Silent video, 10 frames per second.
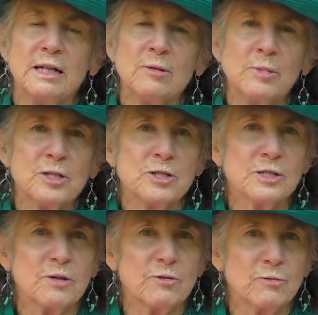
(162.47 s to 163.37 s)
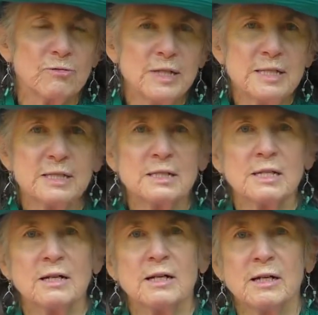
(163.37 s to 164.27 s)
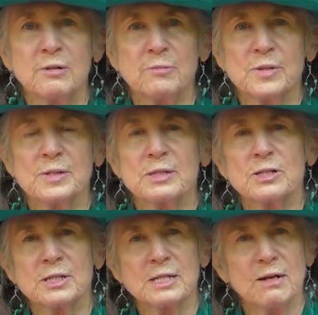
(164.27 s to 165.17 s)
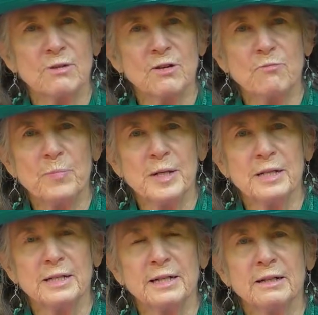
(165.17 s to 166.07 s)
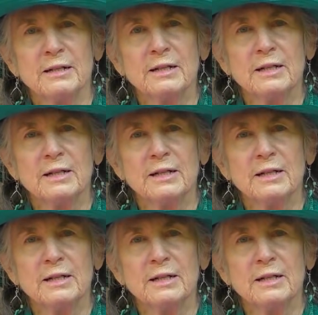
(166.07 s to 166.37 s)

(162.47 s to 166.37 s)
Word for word: images of the recent times, just how they've been, and